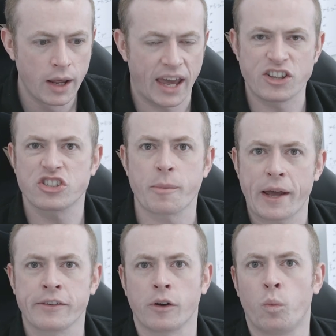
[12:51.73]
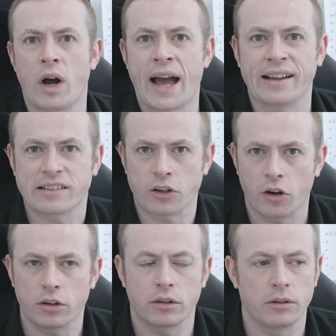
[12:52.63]
It just depends on what our
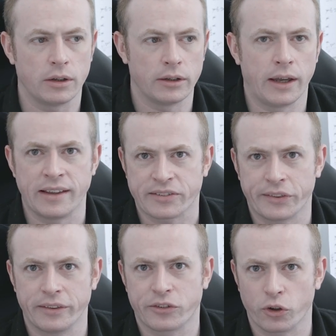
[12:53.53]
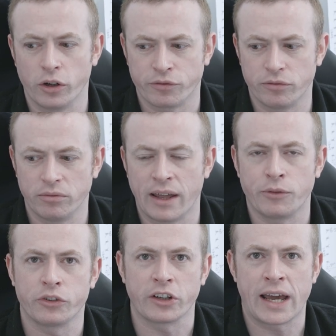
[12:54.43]
stock is sort of
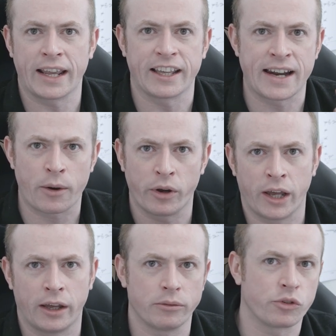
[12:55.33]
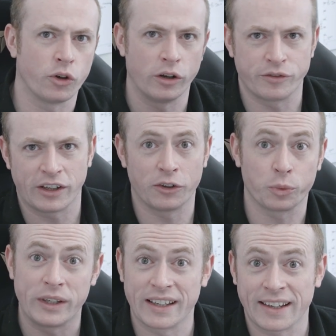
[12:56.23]
levels are like and our sort of deals
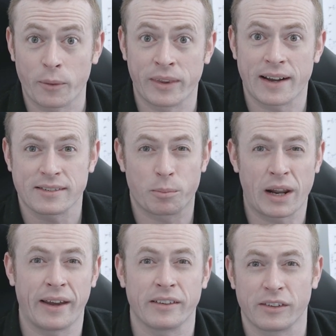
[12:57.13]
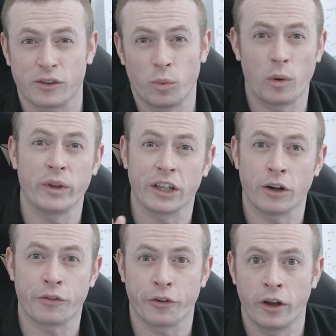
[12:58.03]
we can get with our suppliers as to what we can
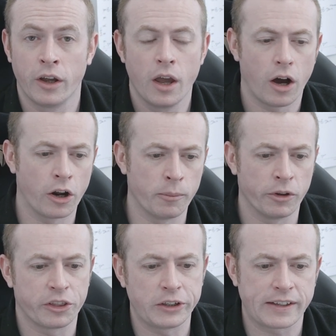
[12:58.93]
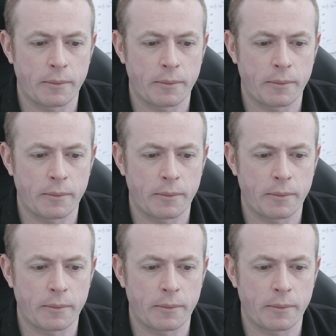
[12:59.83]
offer on a monthly